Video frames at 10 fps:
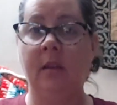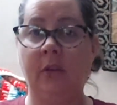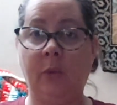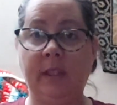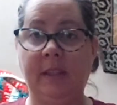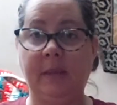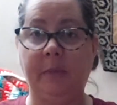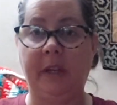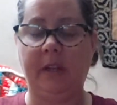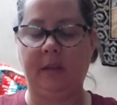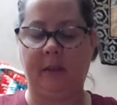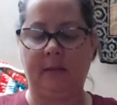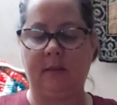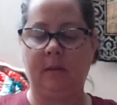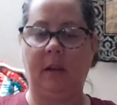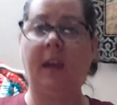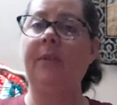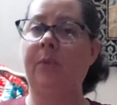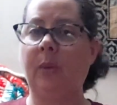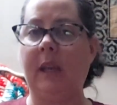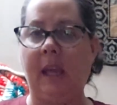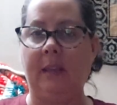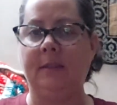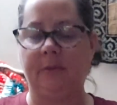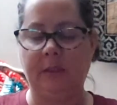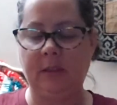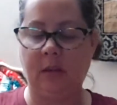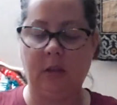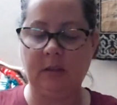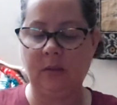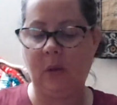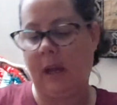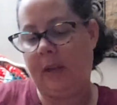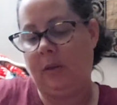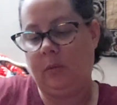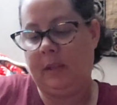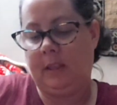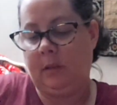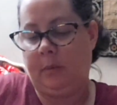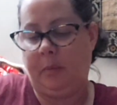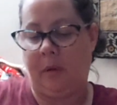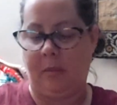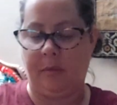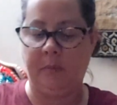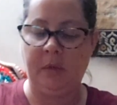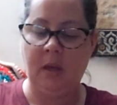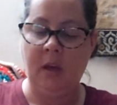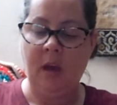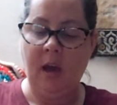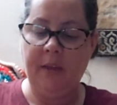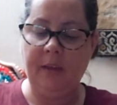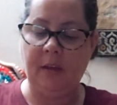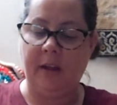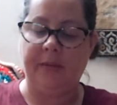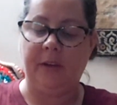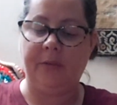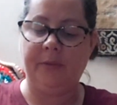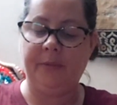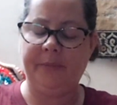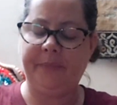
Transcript: the twin size bed at least. I have 3 cakes of this yarn, so I don't think it'll be a problem. I think I'll have enough.